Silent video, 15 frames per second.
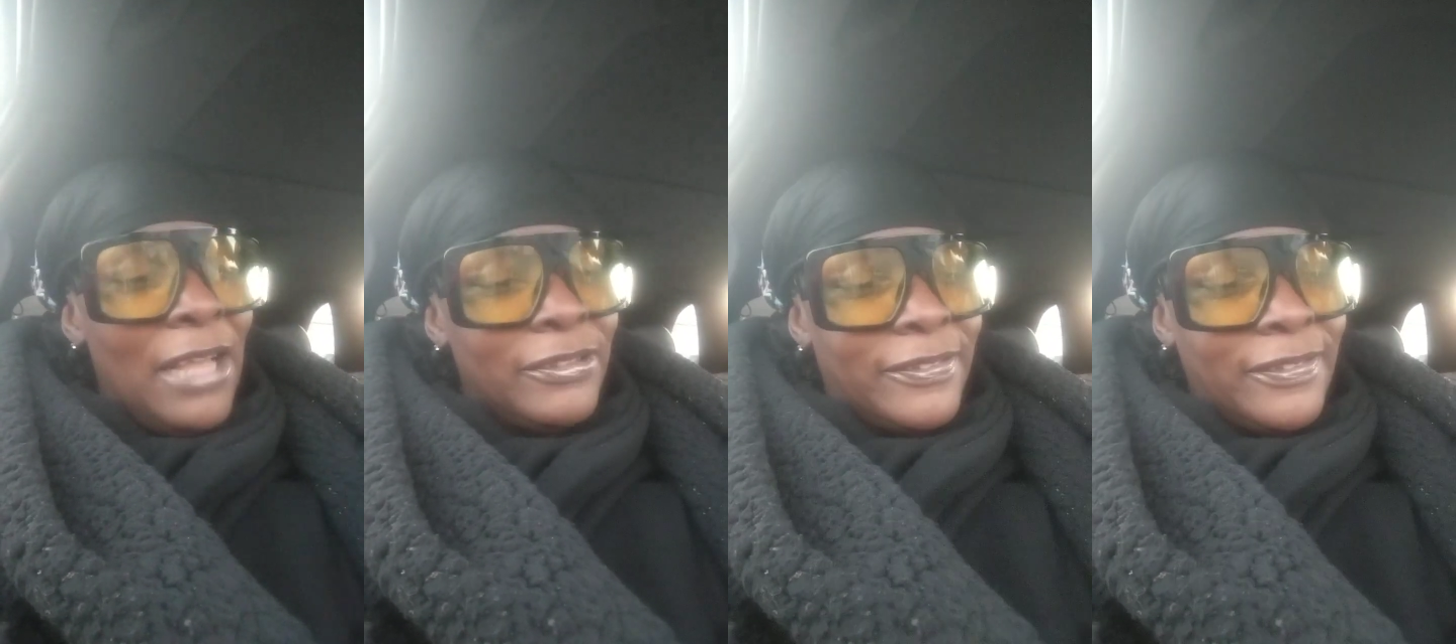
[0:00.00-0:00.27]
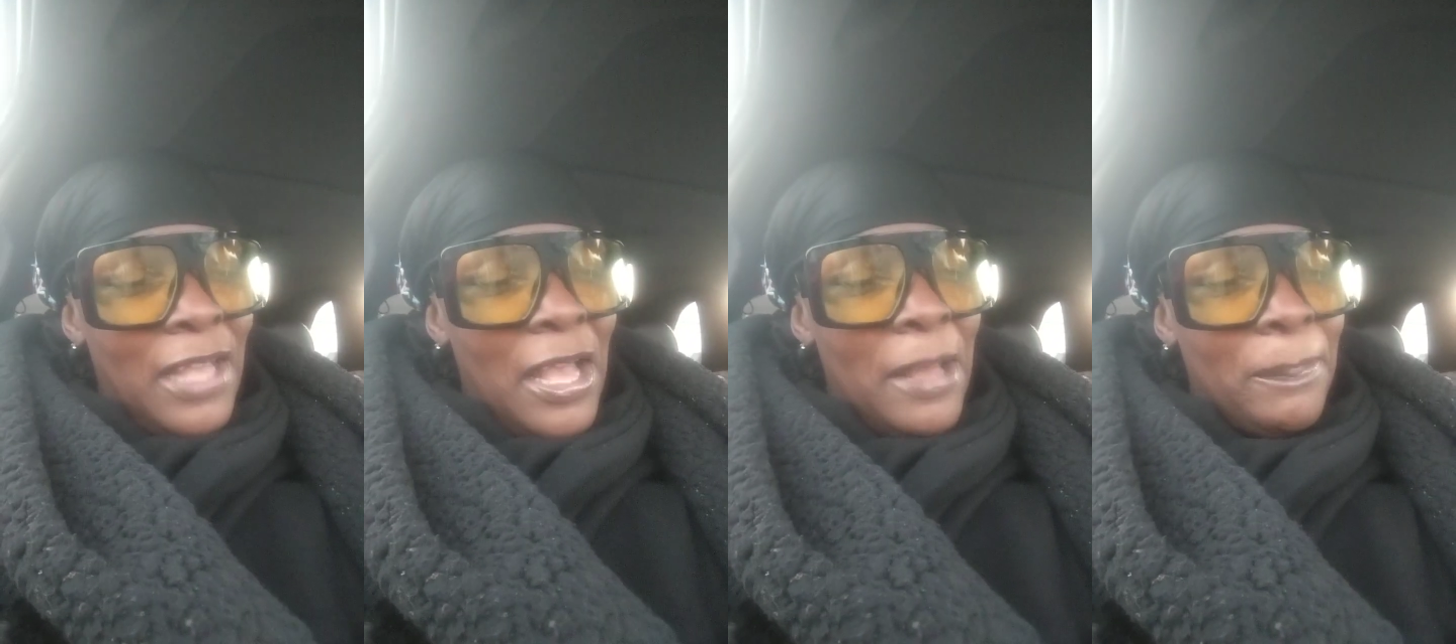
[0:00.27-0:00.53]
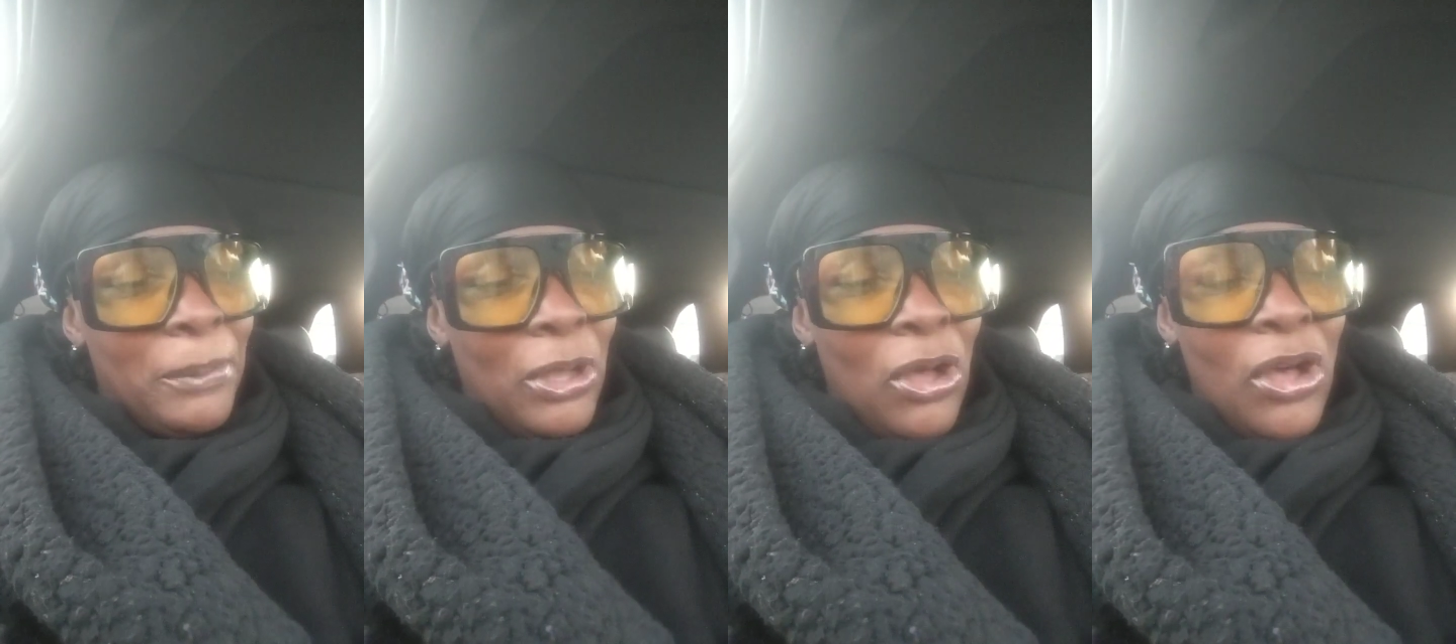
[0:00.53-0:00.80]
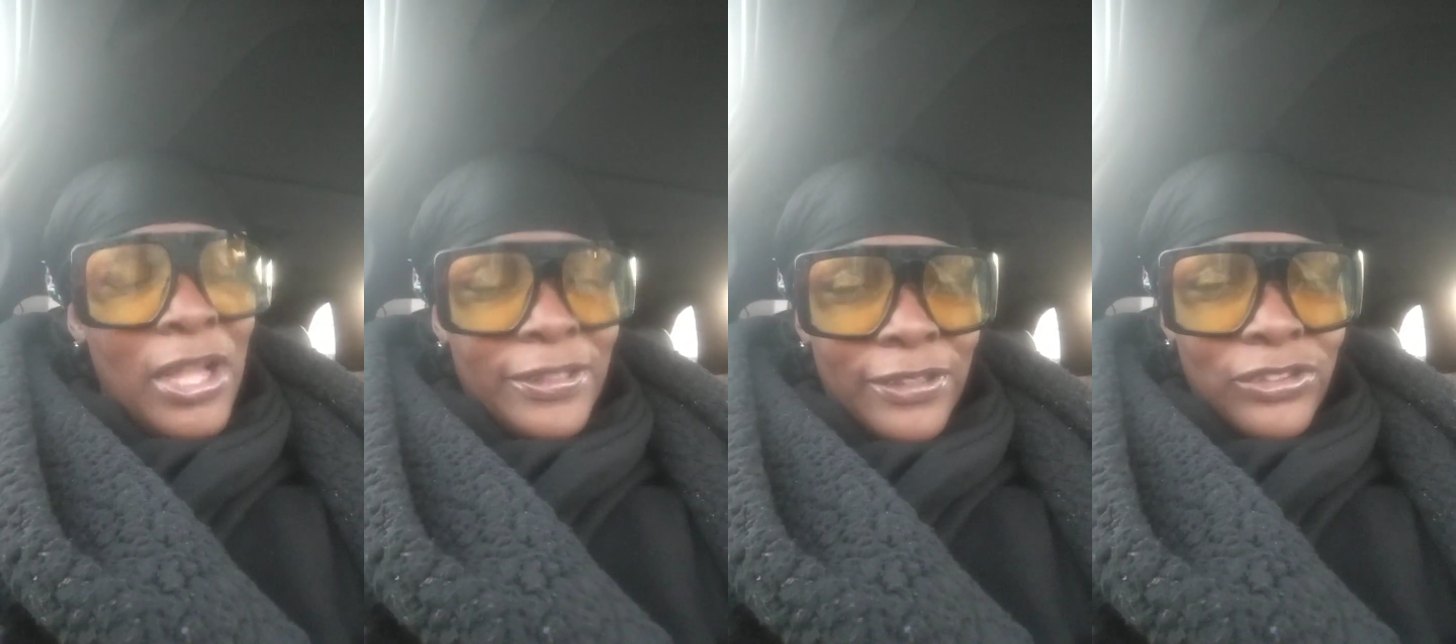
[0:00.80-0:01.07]
outside, but
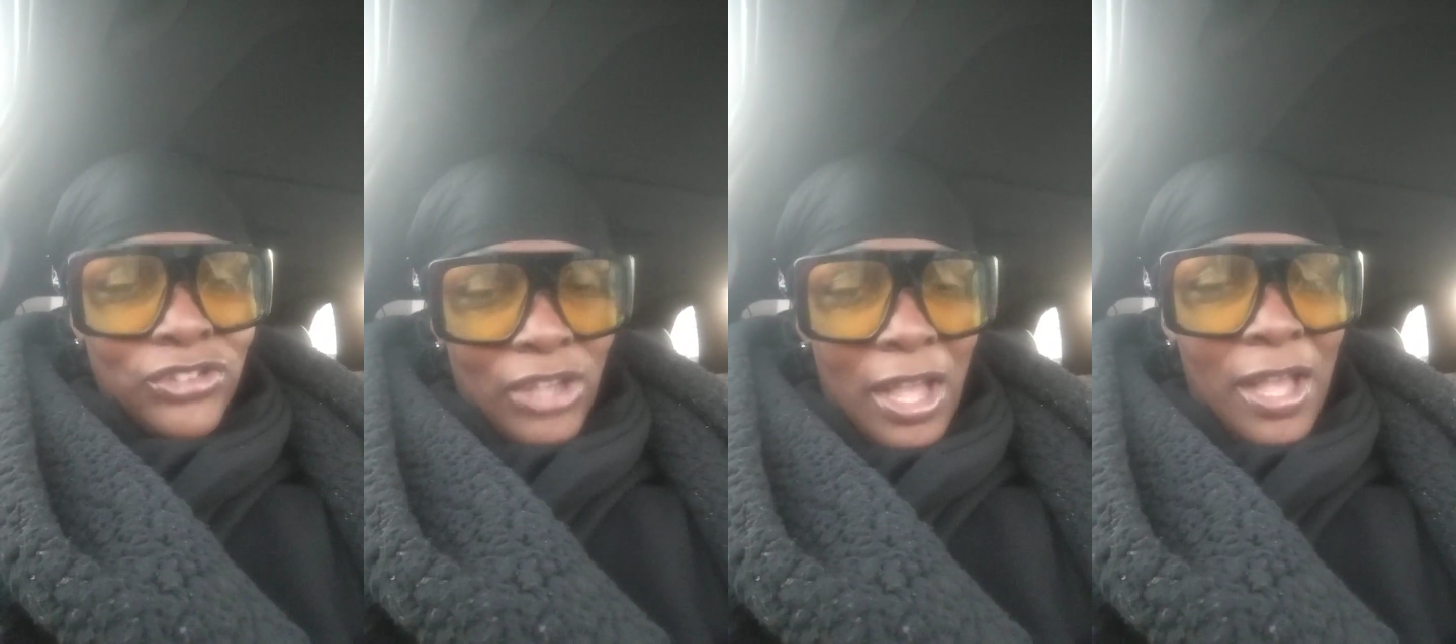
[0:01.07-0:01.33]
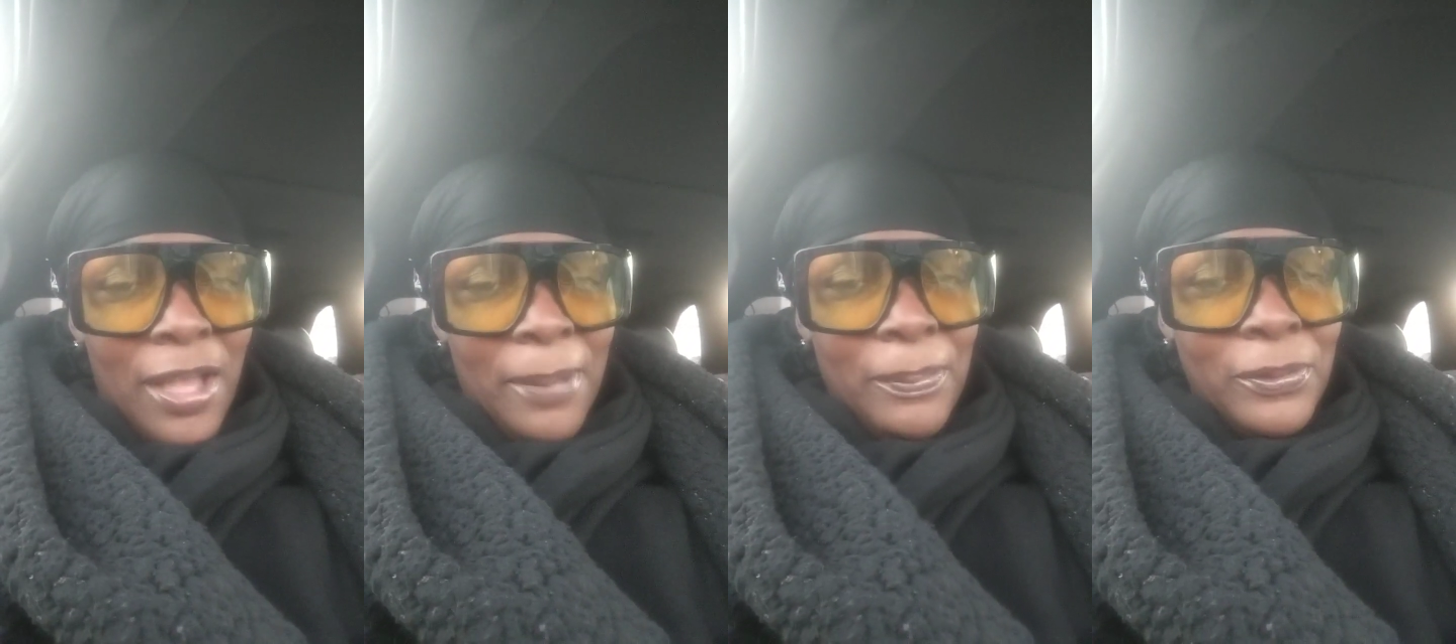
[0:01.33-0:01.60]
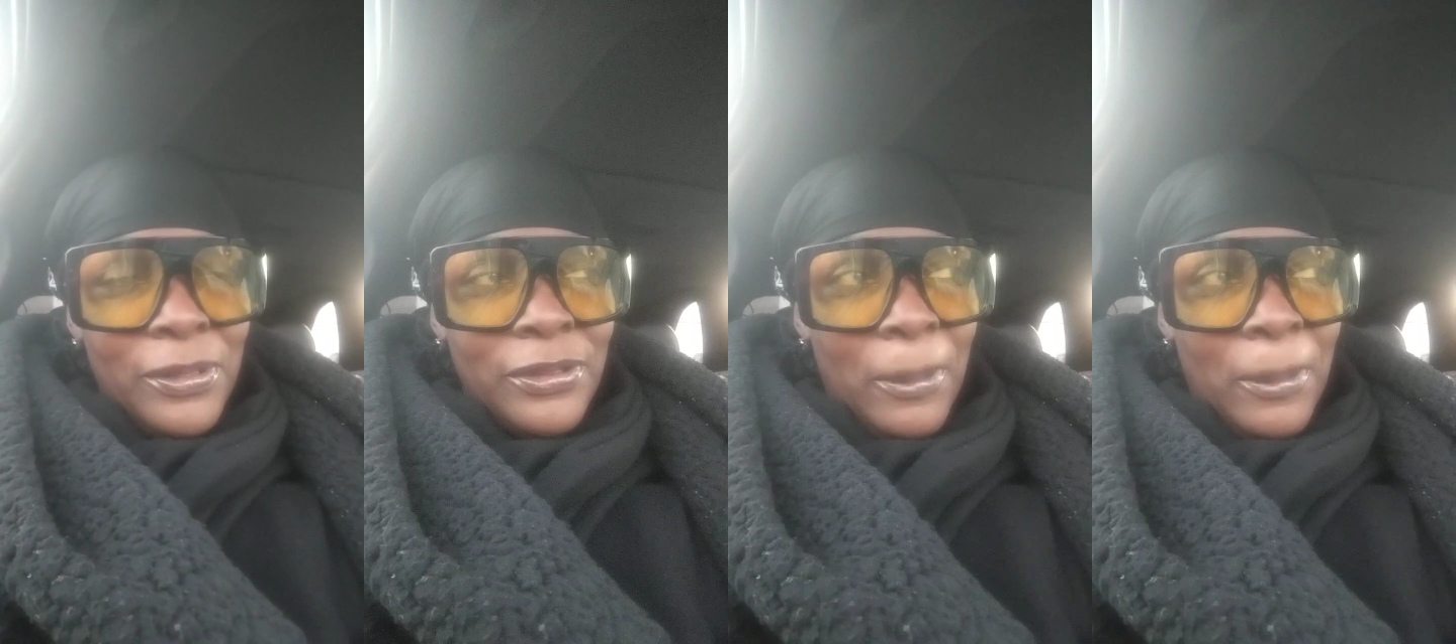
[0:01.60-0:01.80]
on the job,